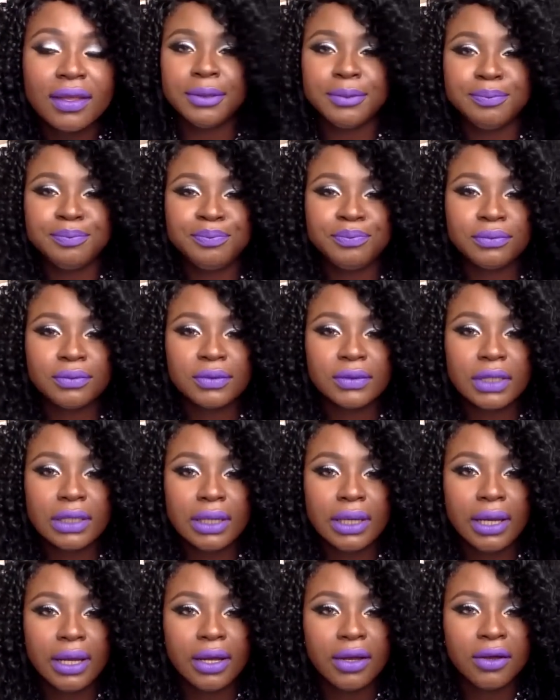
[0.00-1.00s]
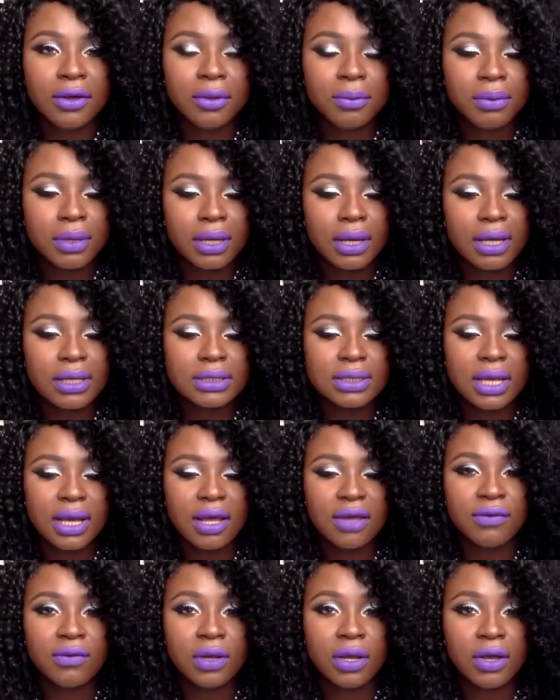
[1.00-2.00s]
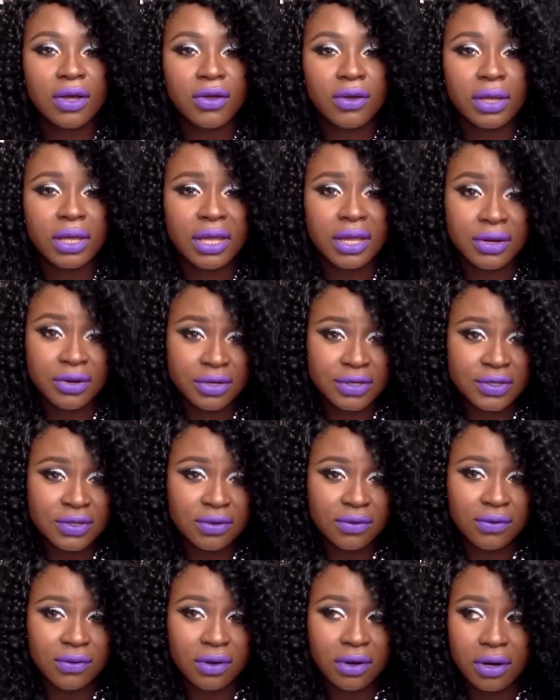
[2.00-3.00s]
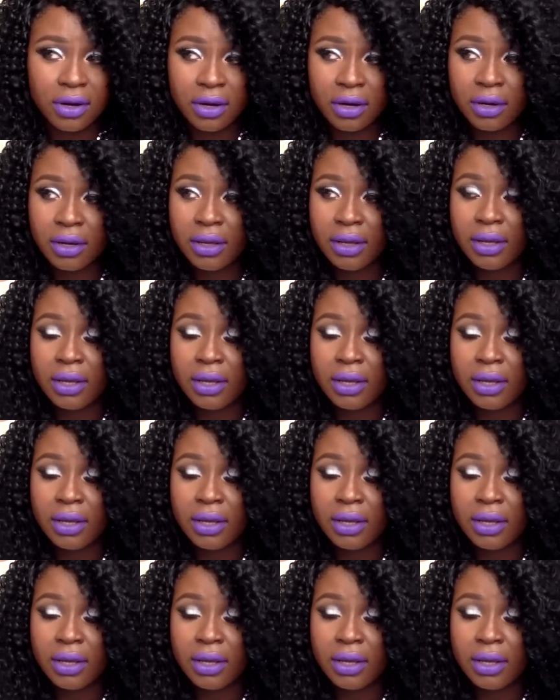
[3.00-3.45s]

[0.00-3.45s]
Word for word: um, yeah, I hope you guys are having a good year so far.